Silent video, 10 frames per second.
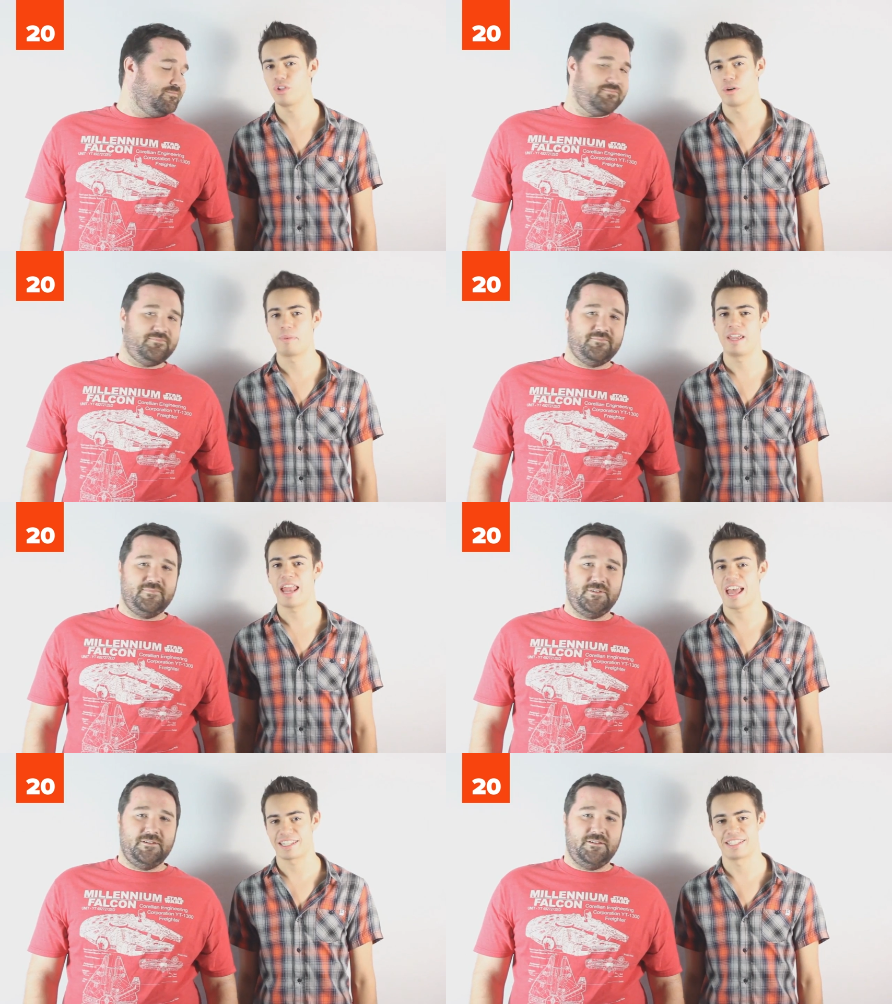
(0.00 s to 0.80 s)
Speaker 1: European
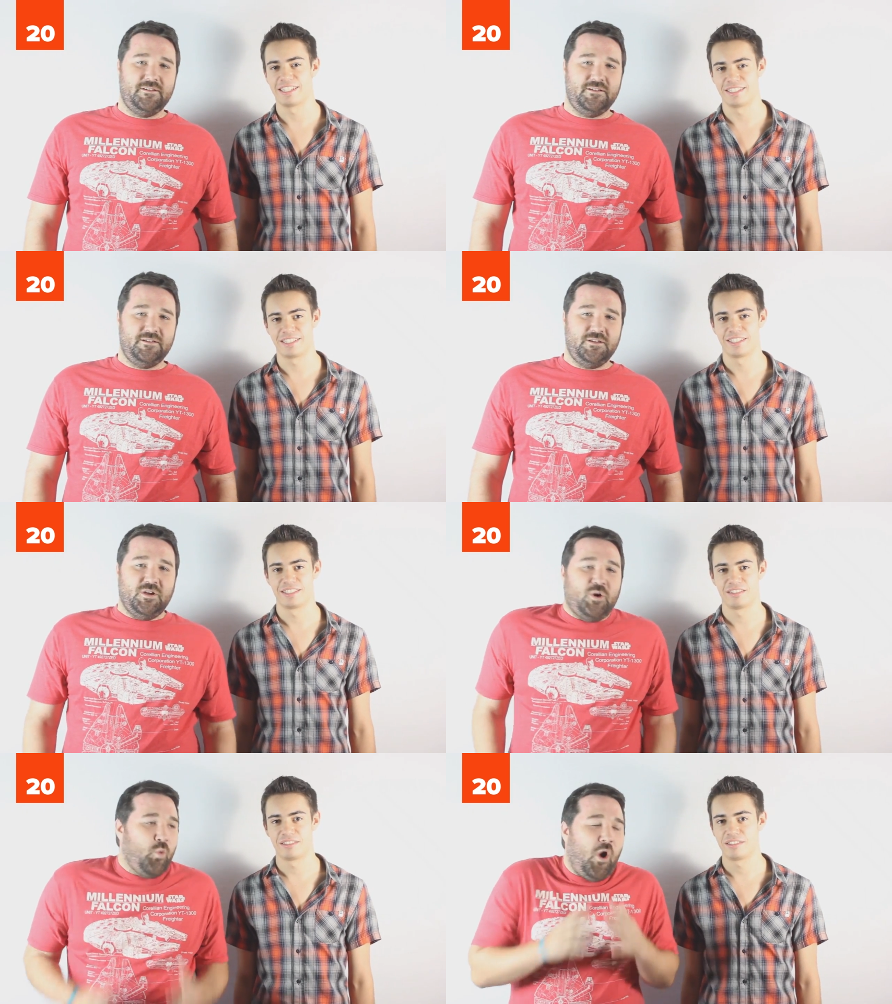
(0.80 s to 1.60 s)
accent?
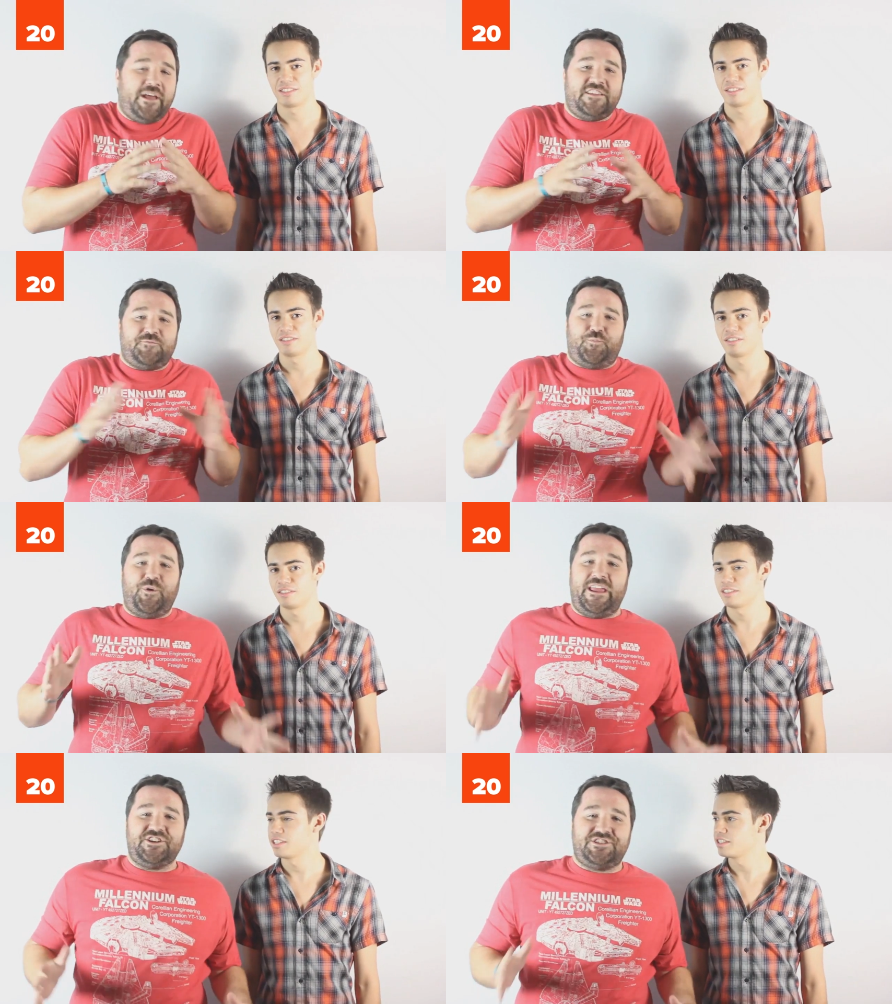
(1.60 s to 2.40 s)
Why is
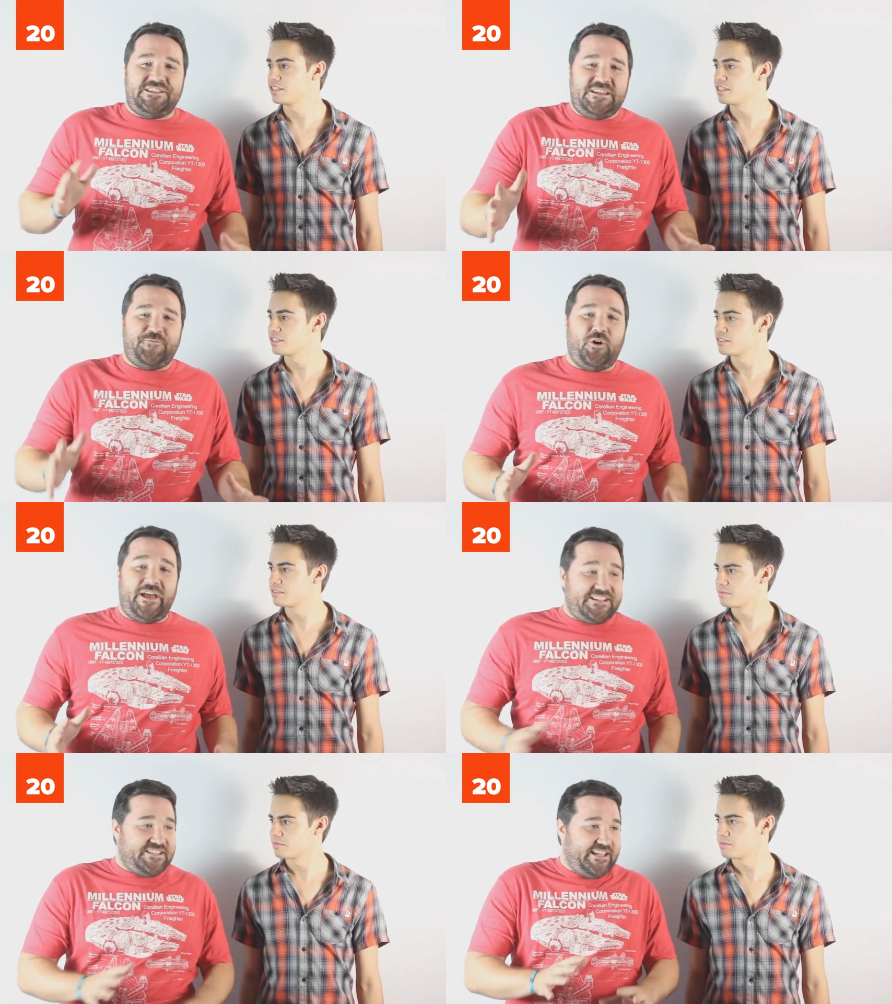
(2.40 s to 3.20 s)
British the default
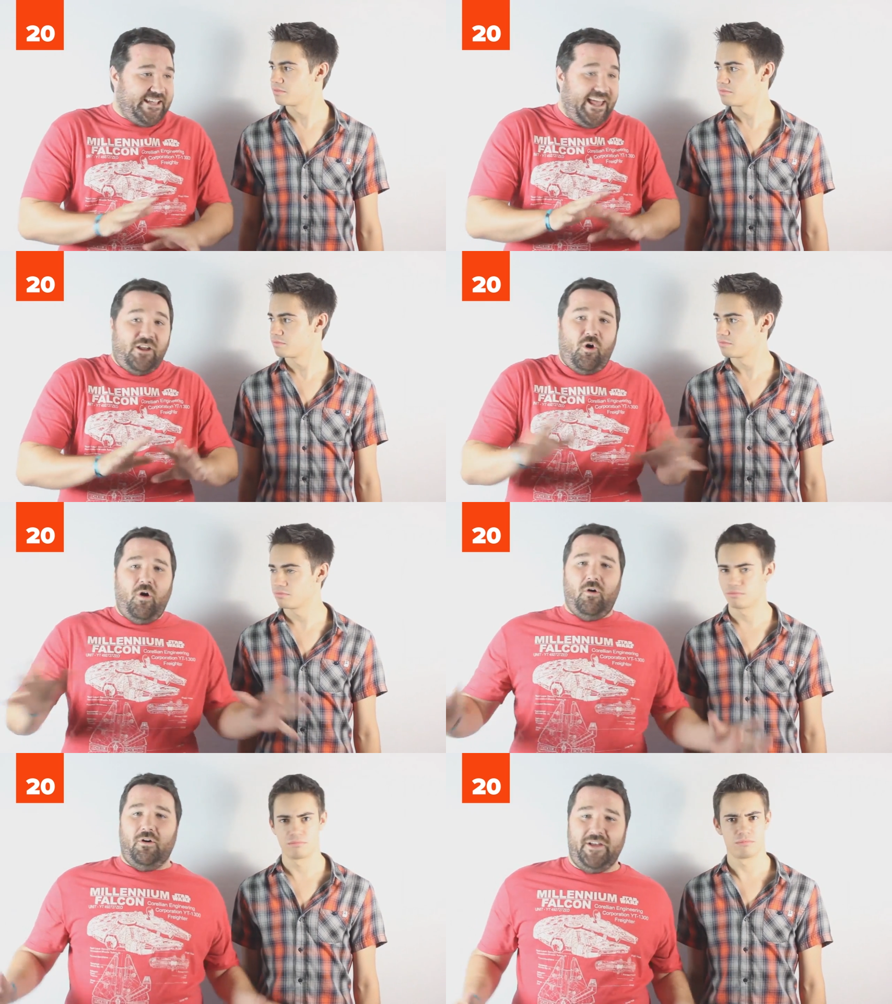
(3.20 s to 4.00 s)
accent at
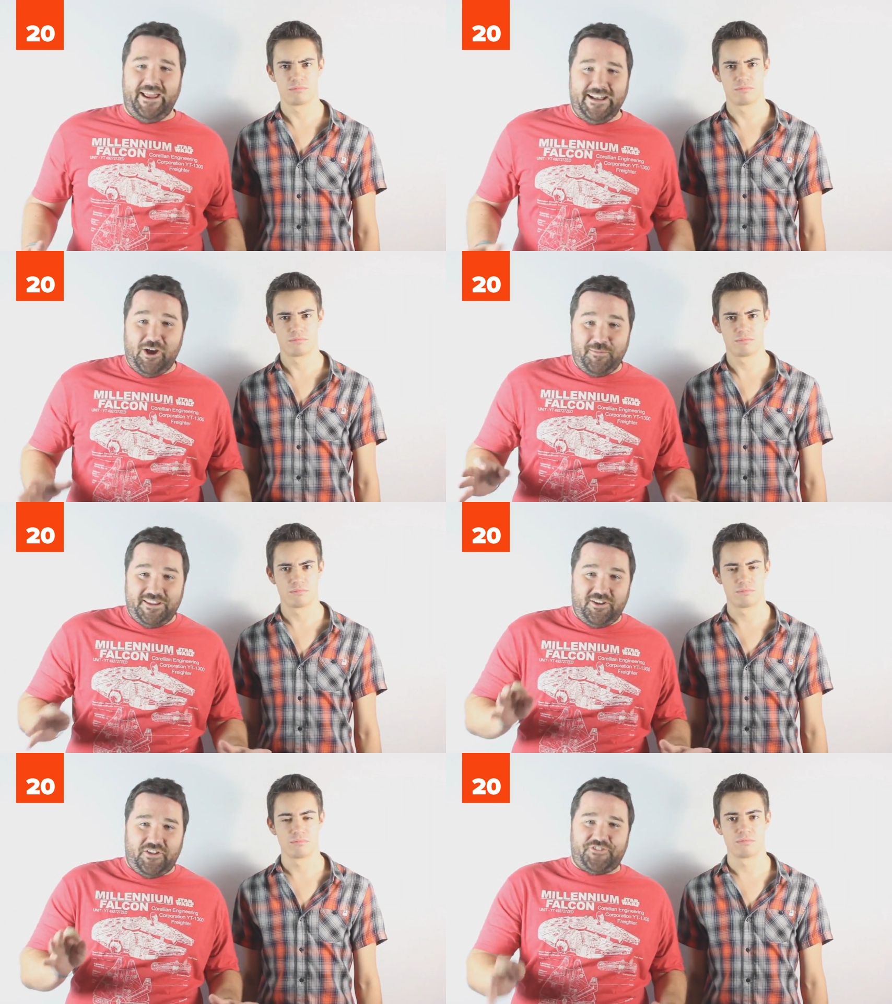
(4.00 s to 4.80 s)
all? And now I'm a
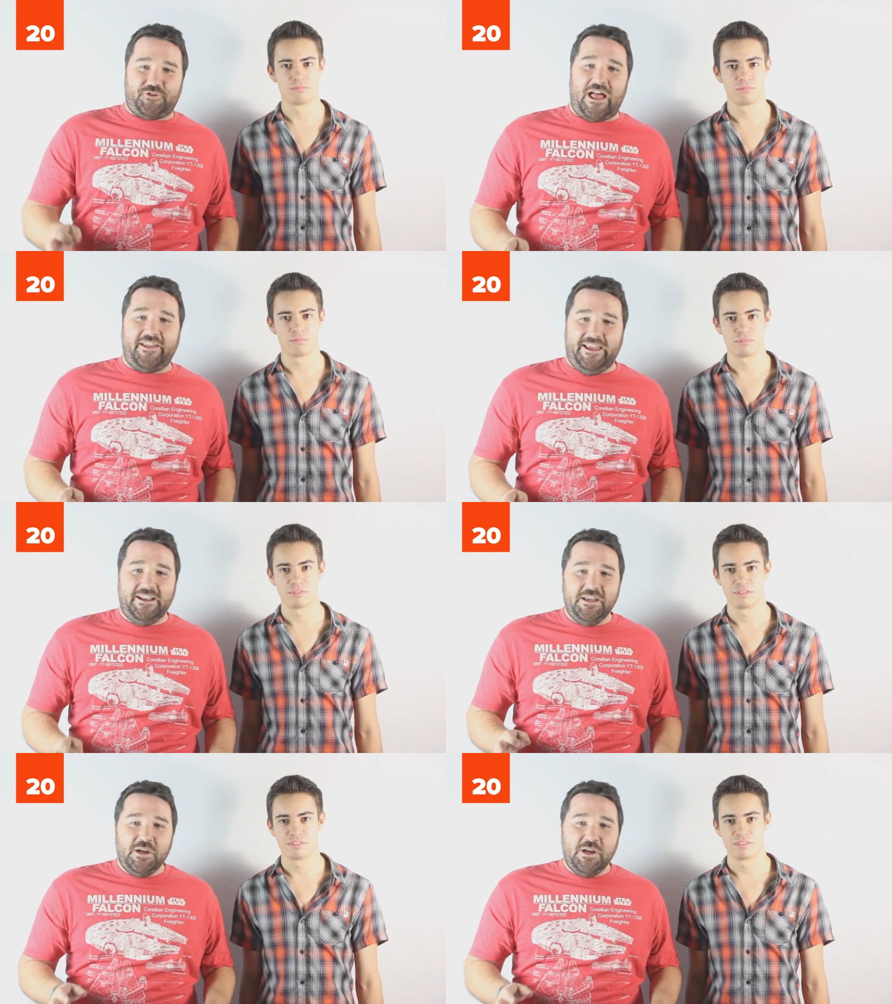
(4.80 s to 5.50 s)
little Australian.